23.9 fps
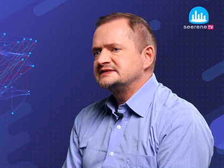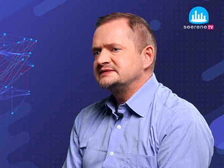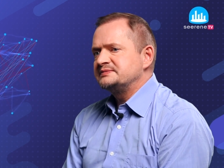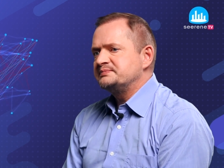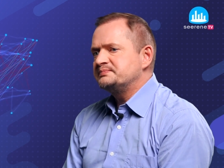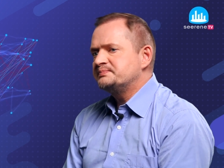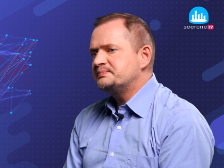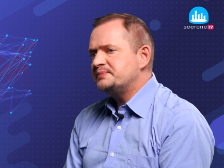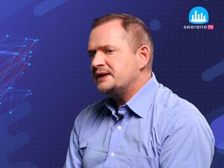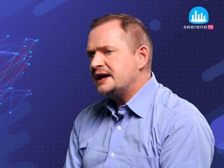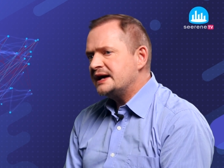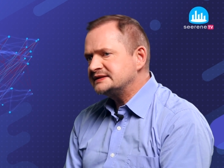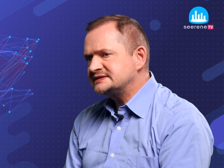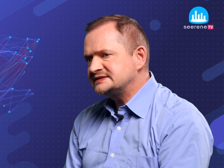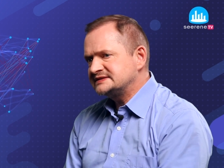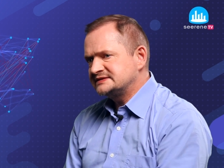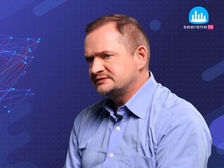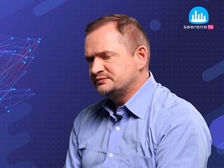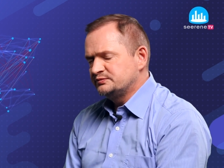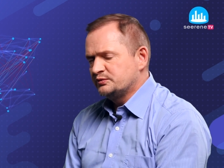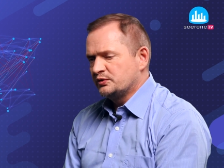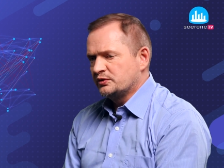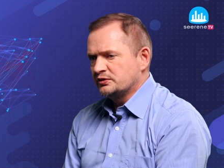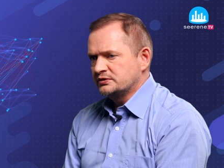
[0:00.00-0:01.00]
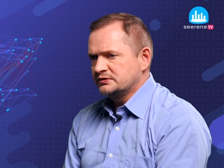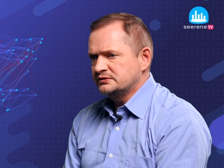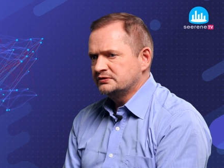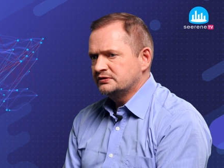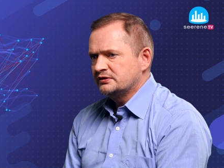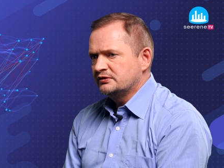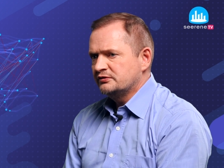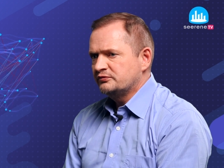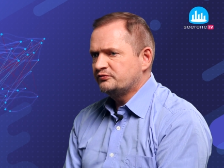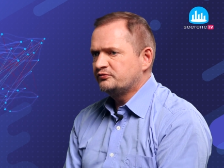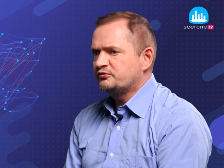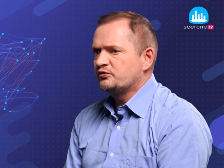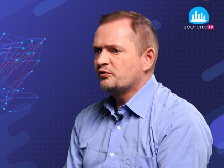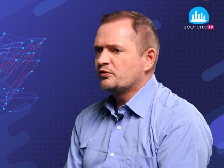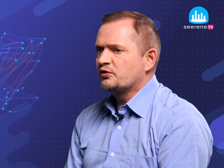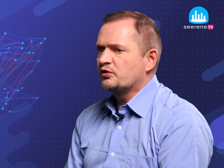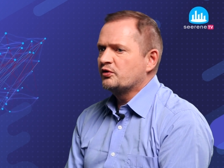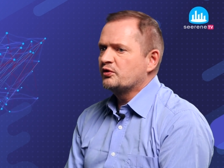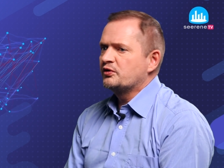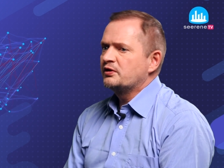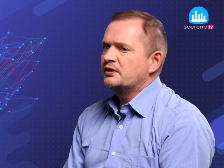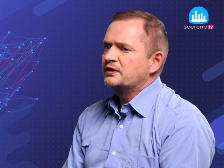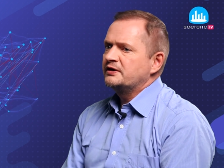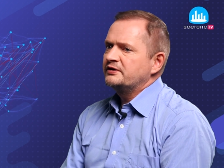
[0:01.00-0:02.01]
the best one
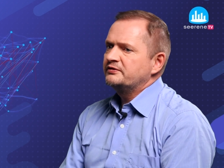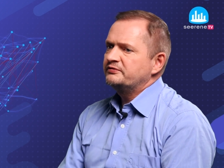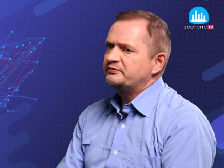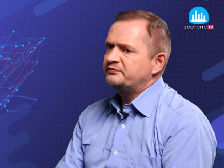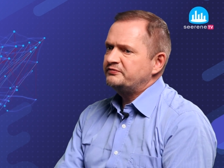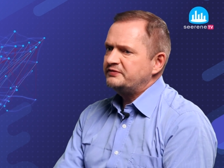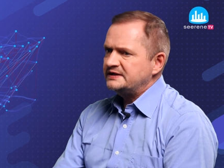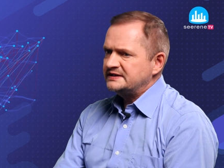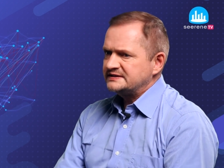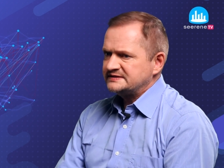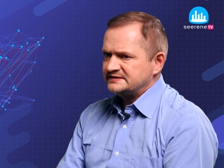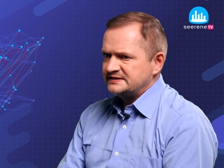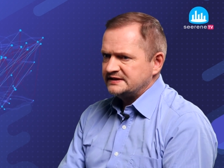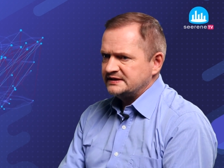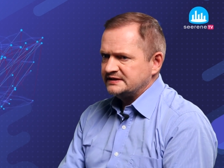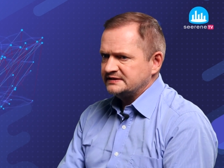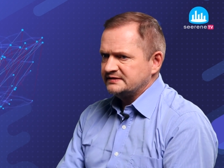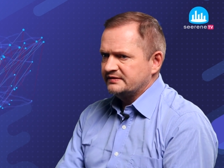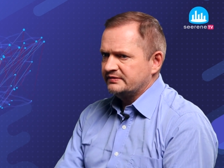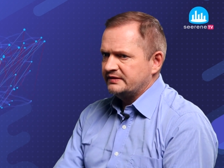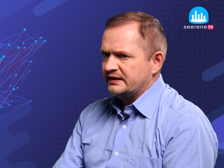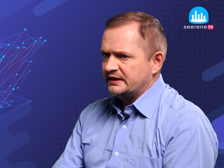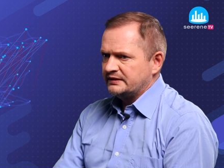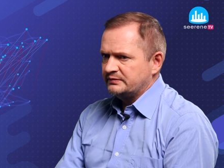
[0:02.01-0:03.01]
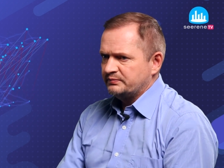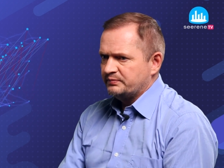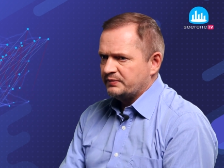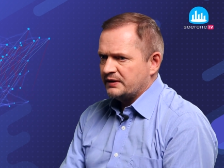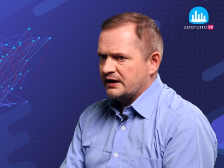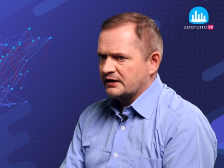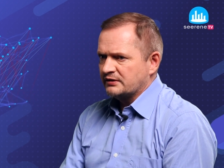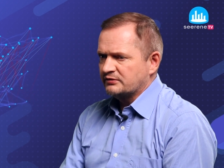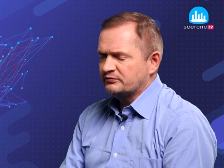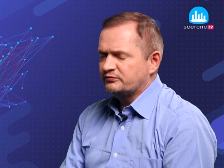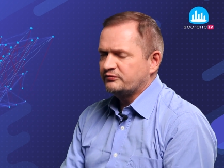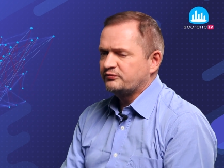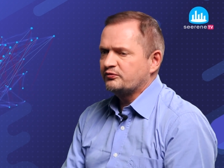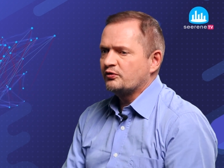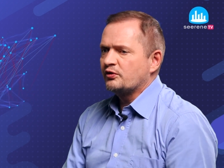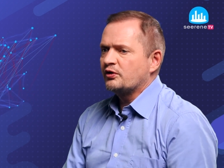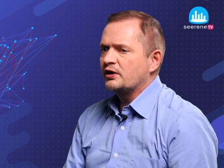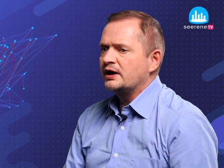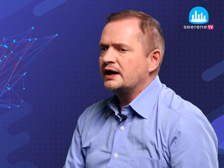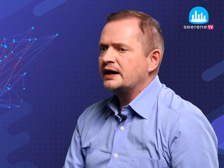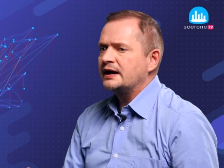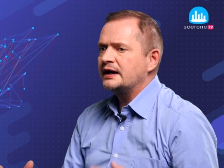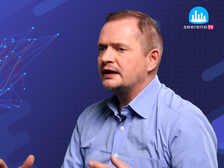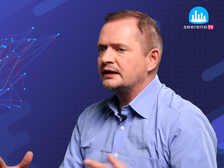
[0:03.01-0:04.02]
for fixing that bug,
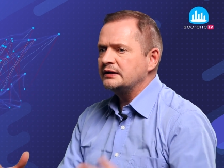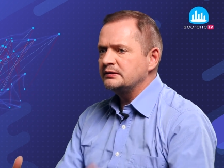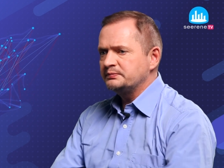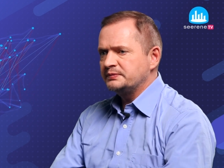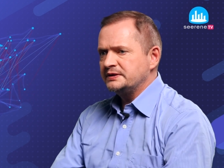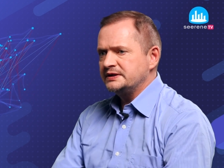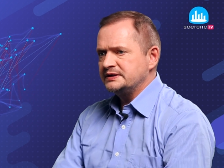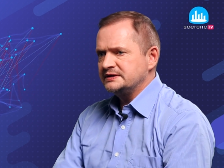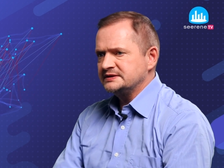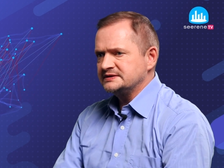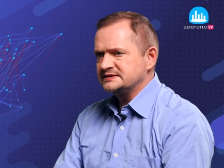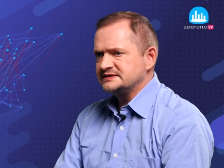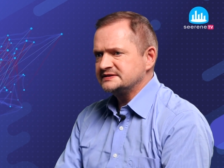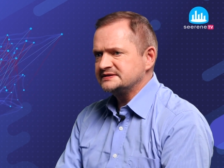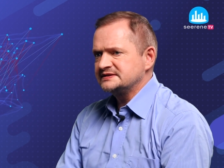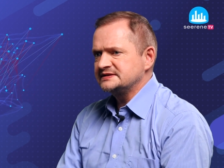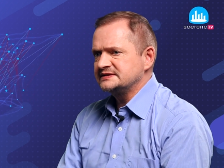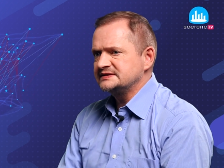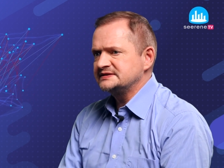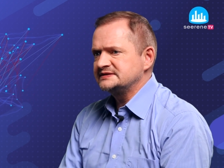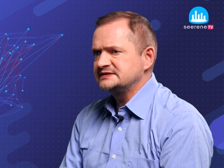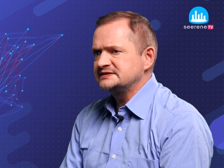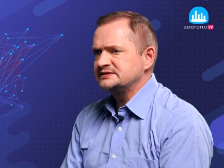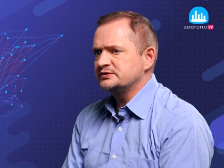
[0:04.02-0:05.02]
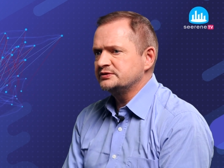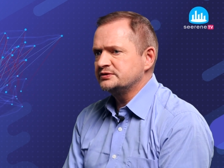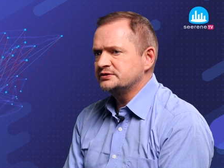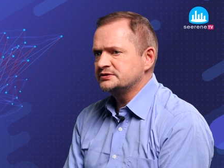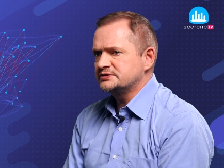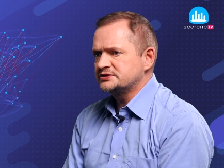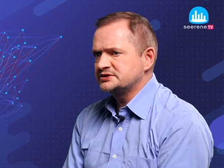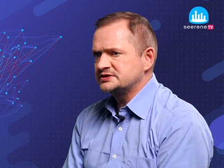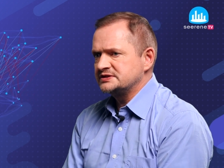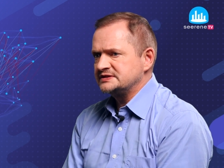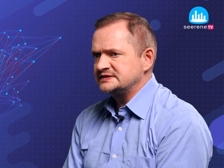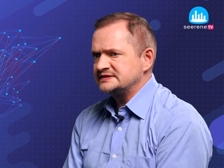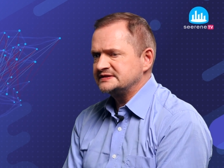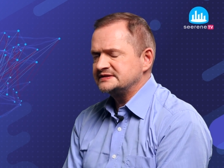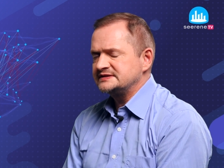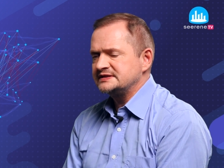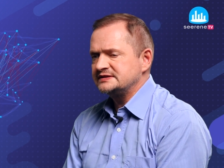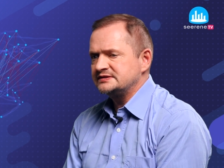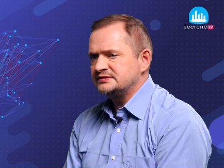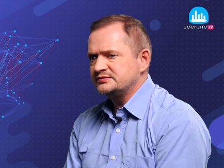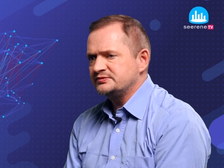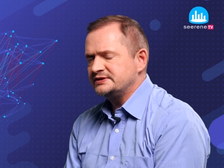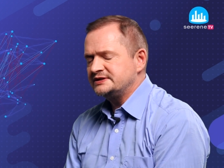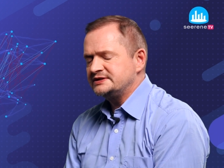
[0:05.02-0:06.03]
for helping in this urgent
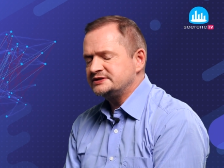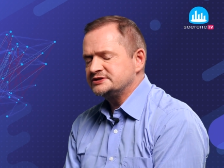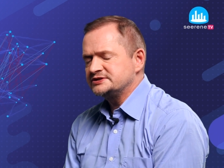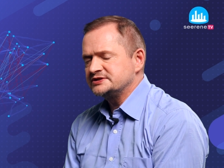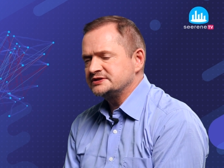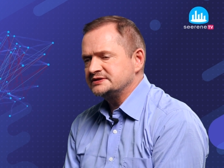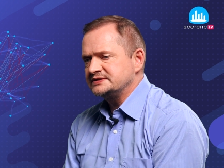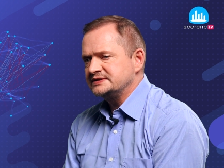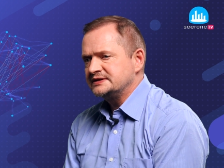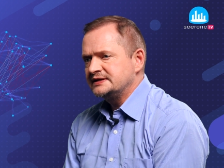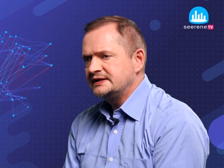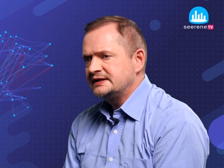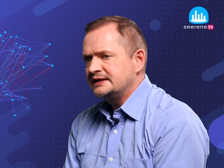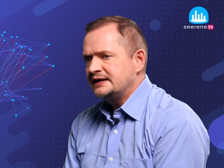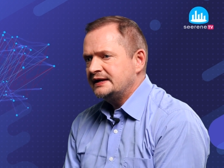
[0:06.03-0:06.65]
situation?